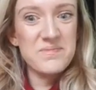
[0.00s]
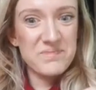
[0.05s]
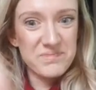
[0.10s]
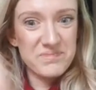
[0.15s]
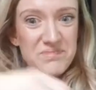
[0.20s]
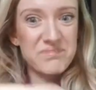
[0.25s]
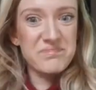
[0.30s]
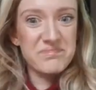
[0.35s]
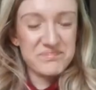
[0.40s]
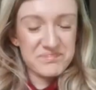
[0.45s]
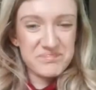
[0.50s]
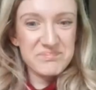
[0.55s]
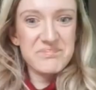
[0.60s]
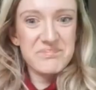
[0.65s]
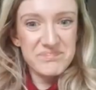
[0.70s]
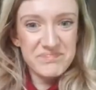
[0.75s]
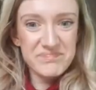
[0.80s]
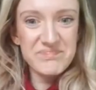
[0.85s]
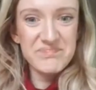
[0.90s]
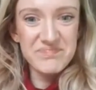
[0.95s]
This was
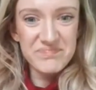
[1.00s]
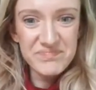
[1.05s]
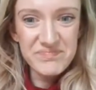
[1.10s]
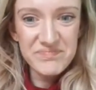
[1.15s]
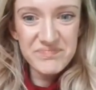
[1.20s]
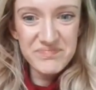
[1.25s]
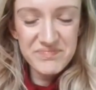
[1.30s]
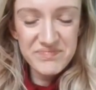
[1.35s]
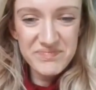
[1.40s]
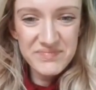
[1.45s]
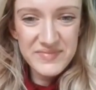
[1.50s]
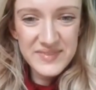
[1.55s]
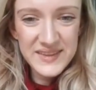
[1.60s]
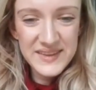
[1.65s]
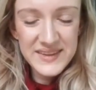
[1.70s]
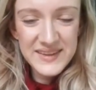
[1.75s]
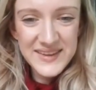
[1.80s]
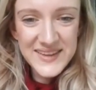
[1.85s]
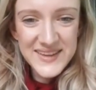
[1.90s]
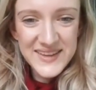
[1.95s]
the
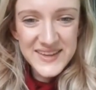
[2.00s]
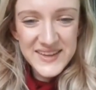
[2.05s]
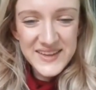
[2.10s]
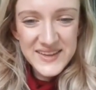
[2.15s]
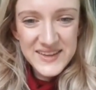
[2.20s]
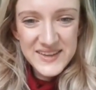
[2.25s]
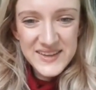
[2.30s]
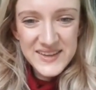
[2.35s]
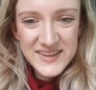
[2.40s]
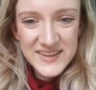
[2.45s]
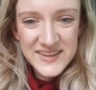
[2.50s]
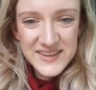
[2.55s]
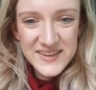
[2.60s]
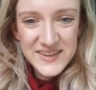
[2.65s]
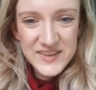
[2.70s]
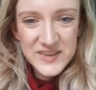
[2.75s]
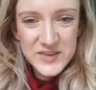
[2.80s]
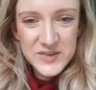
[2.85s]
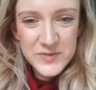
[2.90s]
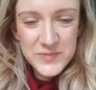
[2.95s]
street of the
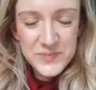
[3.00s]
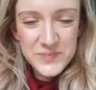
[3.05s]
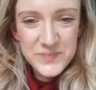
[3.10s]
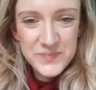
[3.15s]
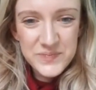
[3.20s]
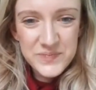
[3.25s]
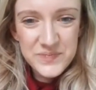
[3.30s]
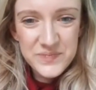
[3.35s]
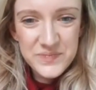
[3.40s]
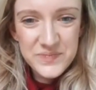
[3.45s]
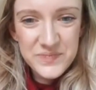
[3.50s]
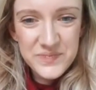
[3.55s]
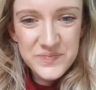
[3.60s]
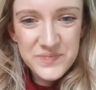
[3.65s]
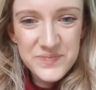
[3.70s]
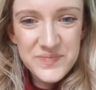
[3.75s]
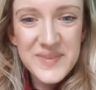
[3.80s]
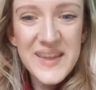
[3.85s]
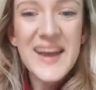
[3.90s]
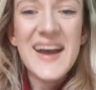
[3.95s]
butchers.
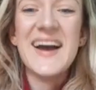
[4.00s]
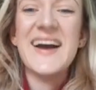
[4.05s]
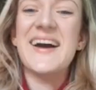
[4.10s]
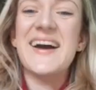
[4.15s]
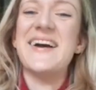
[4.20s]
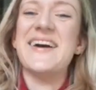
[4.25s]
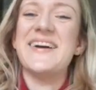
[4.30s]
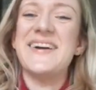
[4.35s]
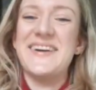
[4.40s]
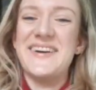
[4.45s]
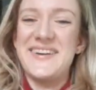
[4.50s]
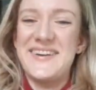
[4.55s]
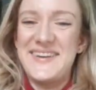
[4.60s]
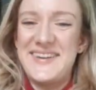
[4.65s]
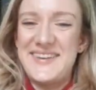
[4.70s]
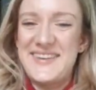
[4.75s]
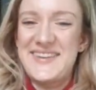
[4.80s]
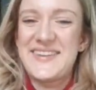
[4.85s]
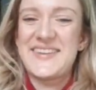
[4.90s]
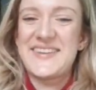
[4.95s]
And indeed, we
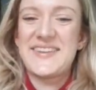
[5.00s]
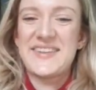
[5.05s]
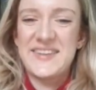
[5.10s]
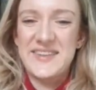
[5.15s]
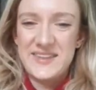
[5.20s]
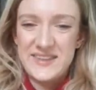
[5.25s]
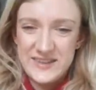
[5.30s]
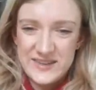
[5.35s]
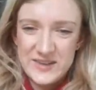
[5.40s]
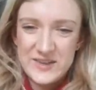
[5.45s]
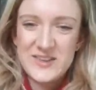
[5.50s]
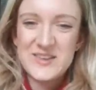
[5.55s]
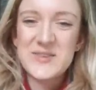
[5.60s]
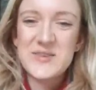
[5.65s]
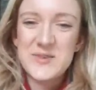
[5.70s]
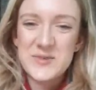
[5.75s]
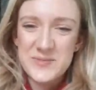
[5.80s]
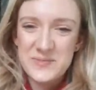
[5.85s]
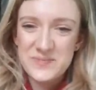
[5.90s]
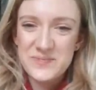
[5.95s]
still have
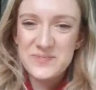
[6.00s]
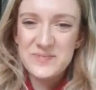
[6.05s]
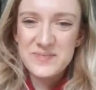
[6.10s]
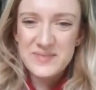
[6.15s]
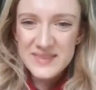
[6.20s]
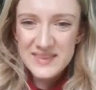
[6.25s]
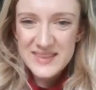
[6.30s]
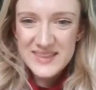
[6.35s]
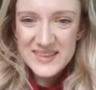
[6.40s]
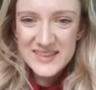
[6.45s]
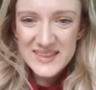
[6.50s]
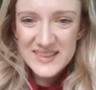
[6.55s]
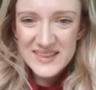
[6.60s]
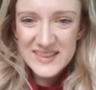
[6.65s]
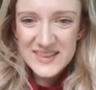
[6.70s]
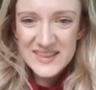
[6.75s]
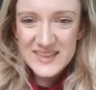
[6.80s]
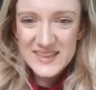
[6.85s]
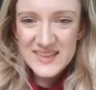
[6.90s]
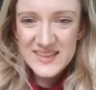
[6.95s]
some, I'll show you,
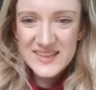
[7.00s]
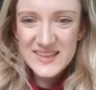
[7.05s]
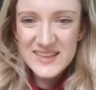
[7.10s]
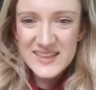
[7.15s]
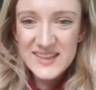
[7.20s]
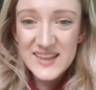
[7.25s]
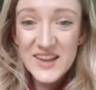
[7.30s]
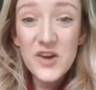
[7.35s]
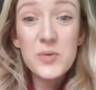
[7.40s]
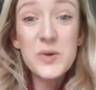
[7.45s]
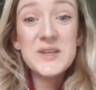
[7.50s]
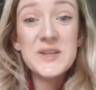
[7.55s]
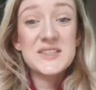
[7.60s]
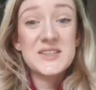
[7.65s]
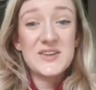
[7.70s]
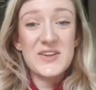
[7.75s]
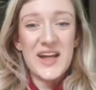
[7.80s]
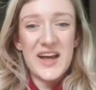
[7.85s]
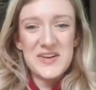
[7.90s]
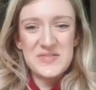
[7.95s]
some butchers
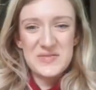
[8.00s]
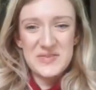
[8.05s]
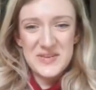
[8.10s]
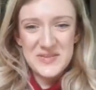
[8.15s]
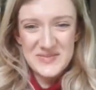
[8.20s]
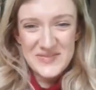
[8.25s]
like this,